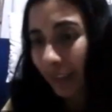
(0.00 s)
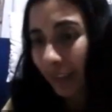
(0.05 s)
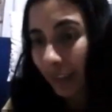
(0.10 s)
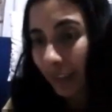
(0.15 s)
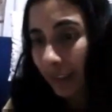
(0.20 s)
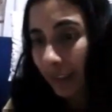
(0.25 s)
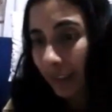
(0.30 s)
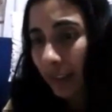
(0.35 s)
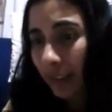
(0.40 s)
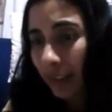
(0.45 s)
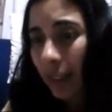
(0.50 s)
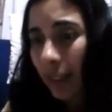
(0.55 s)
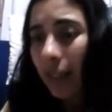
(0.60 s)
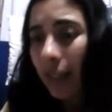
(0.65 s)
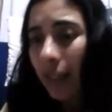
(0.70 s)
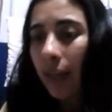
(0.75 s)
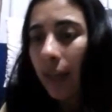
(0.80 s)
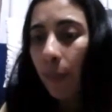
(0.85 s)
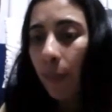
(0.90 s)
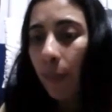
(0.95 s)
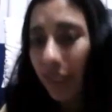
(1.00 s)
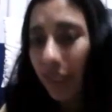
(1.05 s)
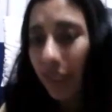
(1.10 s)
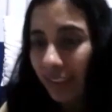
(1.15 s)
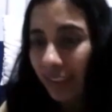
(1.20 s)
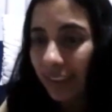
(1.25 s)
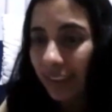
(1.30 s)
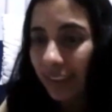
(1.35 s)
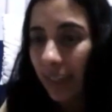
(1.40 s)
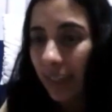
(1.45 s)
in order to improve their
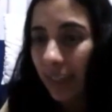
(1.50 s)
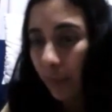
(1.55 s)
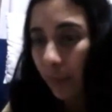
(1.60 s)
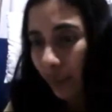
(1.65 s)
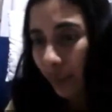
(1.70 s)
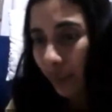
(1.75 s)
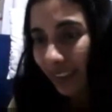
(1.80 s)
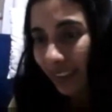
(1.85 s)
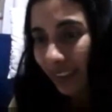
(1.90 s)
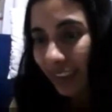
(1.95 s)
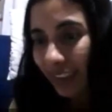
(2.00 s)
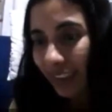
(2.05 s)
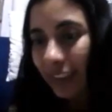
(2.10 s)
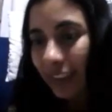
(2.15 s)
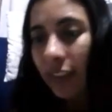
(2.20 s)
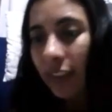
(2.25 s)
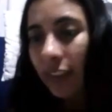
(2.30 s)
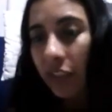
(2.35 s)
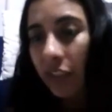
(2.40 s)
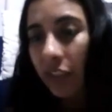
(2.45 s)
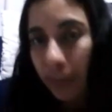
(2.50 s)
linguistic skills,